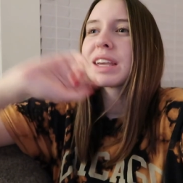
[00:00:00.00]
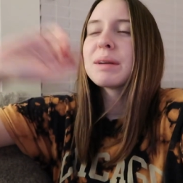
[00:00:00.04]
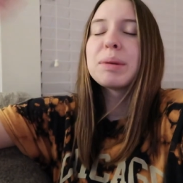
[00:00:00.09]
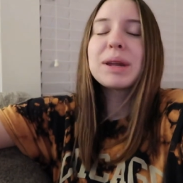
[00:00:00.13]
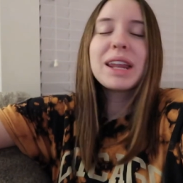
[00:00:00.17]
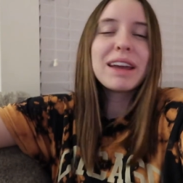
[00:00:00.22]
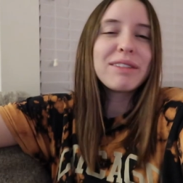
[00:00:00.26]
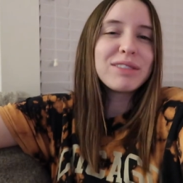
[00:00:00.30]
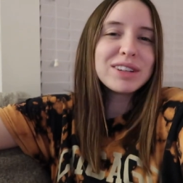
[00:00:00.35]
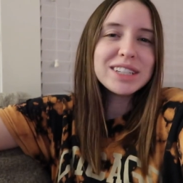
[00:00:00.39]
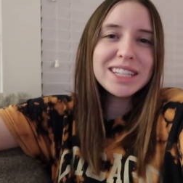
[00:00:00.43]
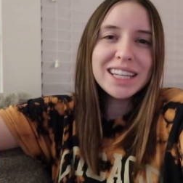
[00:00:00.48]

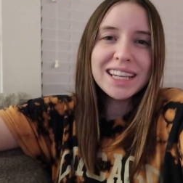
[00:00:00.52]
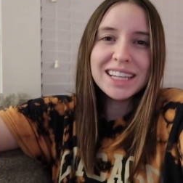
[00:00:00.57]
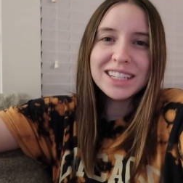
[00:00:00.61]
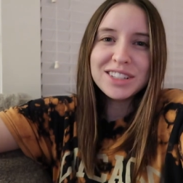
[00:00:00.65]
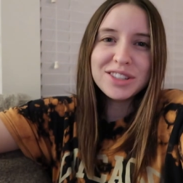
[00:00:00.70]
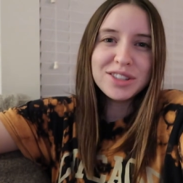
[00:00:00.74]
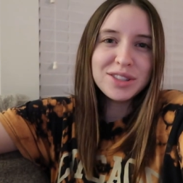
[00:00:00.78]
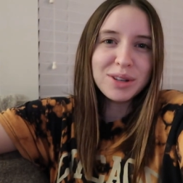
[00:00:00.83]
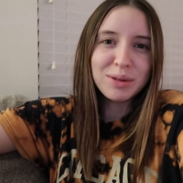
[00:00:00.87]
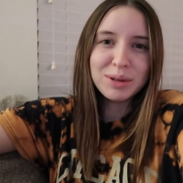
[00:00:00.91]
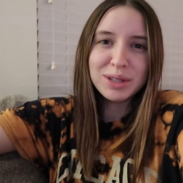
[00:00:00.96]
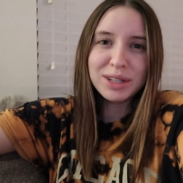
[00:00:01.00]
But every day
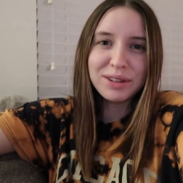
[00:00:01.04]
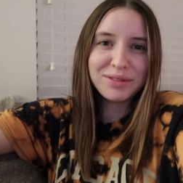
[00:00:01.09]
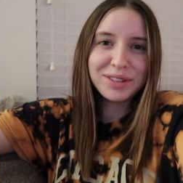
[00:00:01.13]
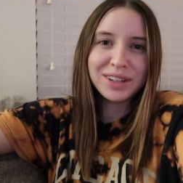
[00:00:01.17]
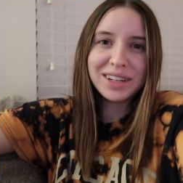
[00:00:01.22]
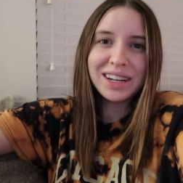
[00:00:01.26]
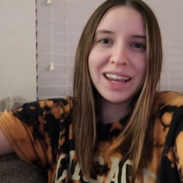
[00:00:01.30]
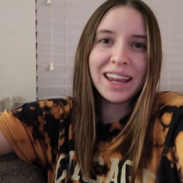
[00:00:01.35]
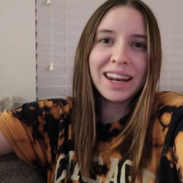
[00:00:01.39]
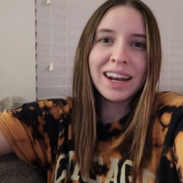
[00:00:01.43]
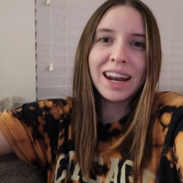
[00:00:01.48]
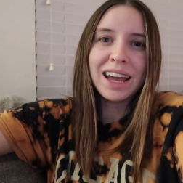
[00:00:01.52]
is so
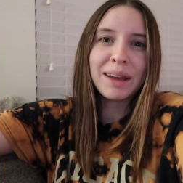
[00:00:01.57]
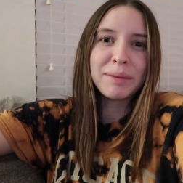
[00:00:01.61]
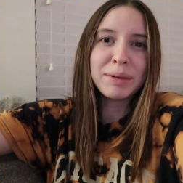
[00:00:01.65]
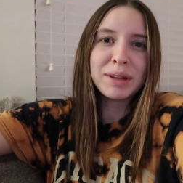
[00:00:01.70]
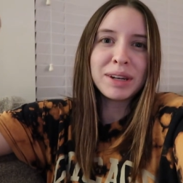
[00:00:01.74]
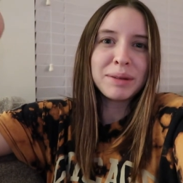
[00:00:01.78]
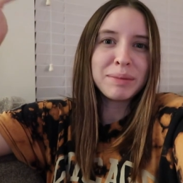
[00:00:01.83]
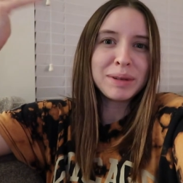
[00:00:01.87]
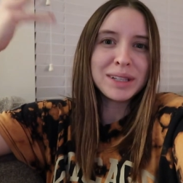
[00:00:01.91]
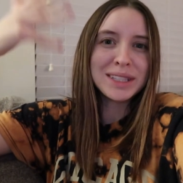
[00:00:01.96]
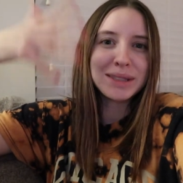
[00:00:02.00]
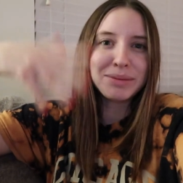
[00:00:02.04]
different, and I'm
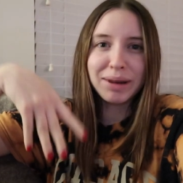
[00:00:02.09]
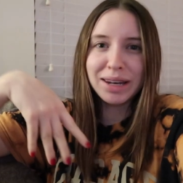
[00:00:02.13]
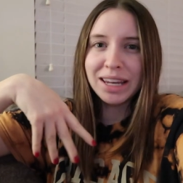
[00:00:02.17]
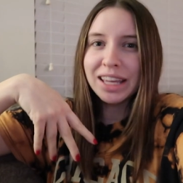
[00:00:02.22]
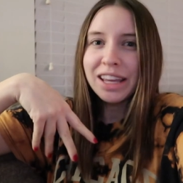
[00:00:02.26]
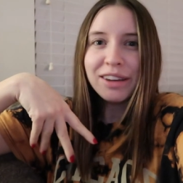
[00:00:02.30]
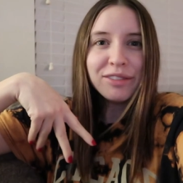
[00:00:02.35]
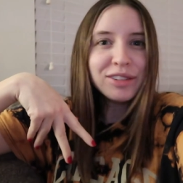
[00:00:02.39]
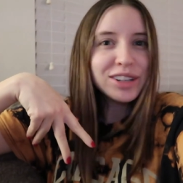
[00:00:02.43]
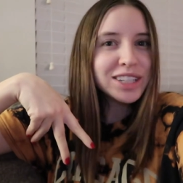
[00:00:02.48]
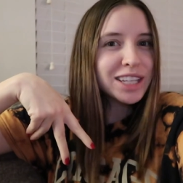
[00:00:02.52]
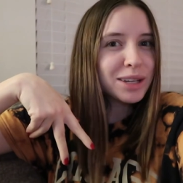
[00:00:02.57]
gonna be
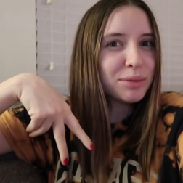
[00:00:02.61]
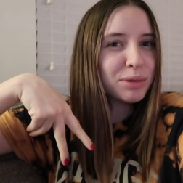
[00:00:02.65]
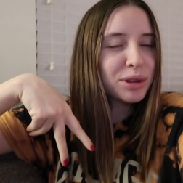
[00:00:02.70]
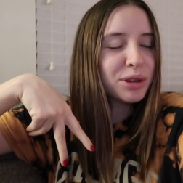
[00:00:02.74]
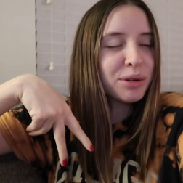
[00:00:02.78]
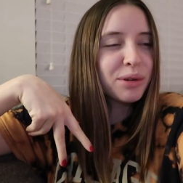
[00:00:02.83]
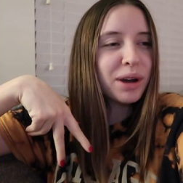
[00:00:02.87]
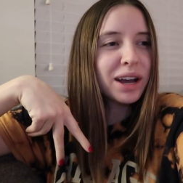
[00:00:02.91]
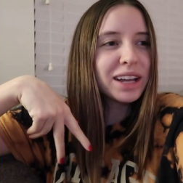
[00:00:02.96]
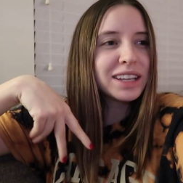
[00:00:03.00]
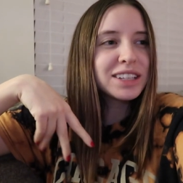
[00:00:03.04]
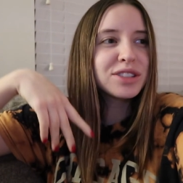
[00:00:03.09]
spending every day with
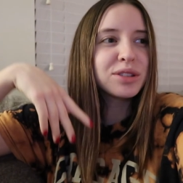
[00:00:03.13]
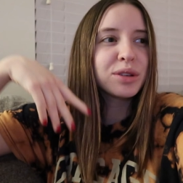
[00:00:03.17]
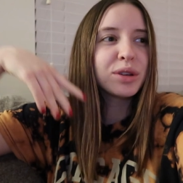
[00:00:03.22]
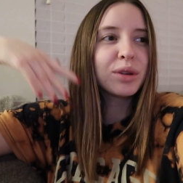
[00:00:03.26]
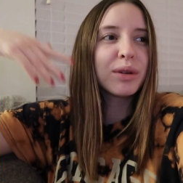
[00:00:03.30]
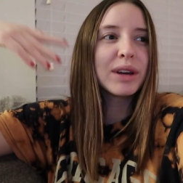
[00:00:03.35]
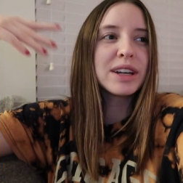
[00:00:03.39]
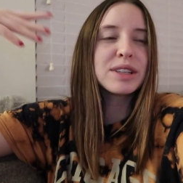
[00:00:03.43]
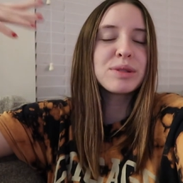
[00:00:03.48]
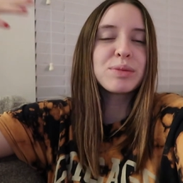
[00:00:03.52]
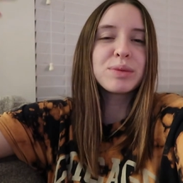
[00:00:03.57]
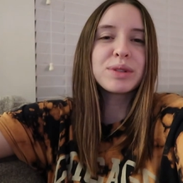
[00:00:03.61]
you guys, so
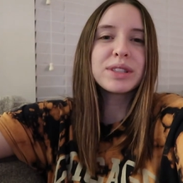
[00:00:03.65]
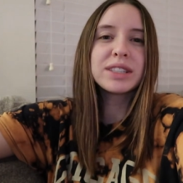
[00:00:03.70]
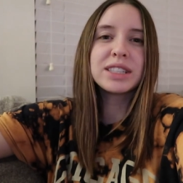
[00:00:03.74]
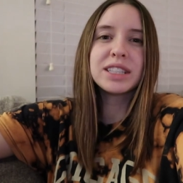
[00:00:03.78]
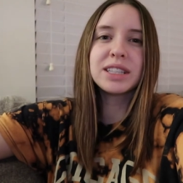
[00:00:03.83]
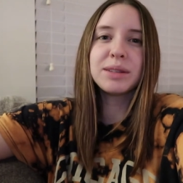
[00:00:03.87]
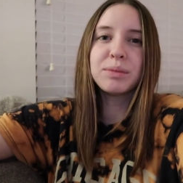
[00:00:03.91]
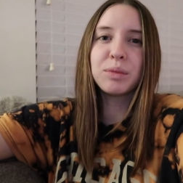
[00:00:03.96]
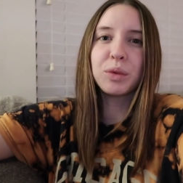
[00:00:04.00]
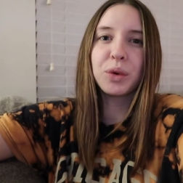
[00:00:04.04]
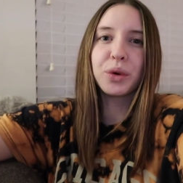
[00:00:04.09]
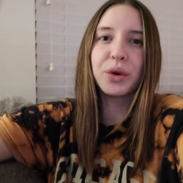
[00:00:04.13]
you guys will
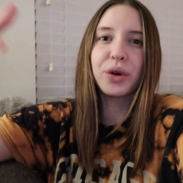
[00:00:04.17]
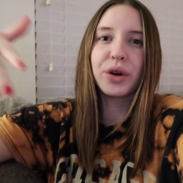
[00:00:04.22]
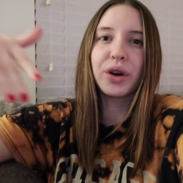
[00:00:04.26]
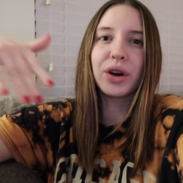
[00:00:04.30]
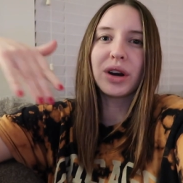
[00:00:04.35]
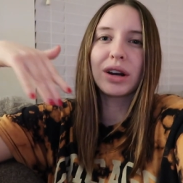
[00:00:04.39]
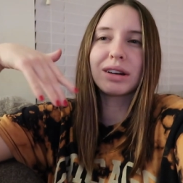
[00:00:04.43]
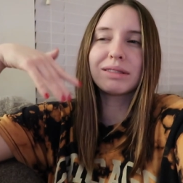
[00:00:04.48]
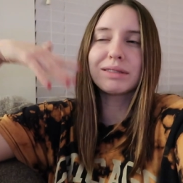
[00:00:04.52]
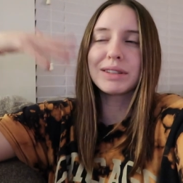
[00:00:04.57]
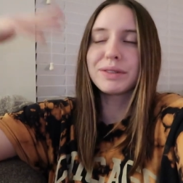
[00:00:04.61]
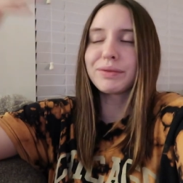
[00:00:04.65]
see
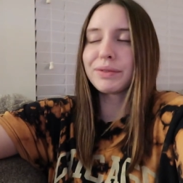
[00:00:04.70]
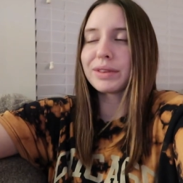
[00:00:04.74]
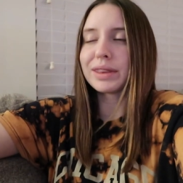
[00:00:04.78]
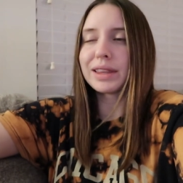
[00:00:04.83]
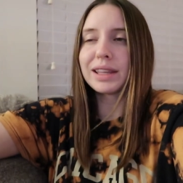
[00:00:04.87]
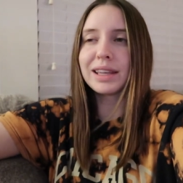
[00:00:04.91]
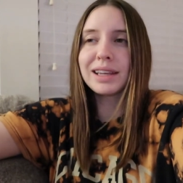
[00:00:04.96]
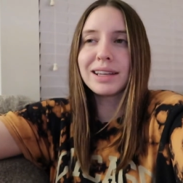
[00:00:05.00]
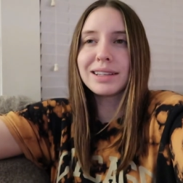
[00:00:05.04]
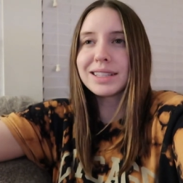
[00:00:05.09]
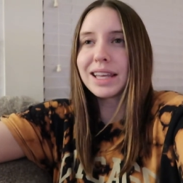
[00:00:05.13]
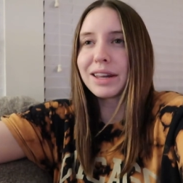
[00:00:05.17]
more different
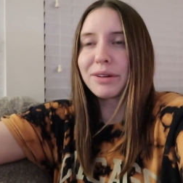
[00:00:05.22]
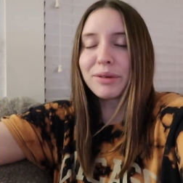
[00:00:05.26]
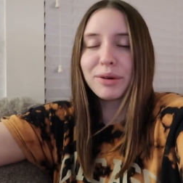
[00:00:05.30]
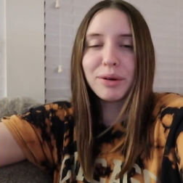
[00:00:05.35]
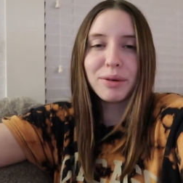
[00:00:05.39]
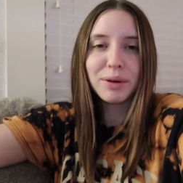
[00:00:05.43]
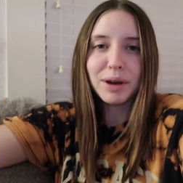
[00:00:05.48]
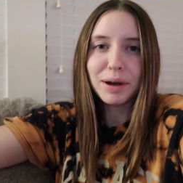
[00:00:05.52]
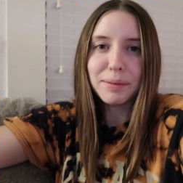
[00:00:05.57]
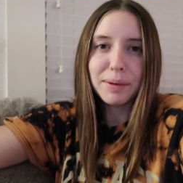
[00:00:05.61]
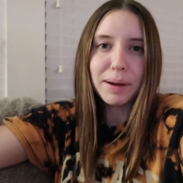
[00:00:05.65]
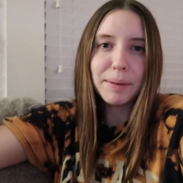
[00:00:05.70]
things, I don't
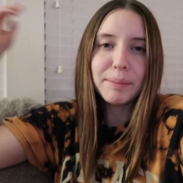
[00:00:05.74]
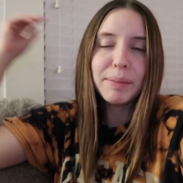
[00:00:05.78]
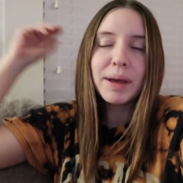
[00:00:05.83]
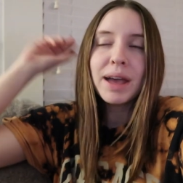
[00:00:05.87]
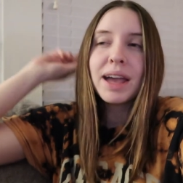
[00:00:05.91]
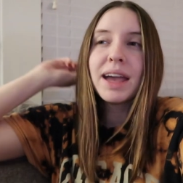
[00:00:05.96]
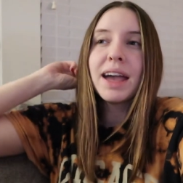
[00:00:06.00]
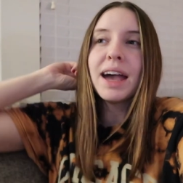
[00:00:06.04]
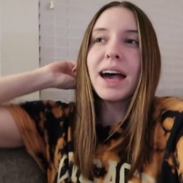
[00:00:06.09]
know, come up.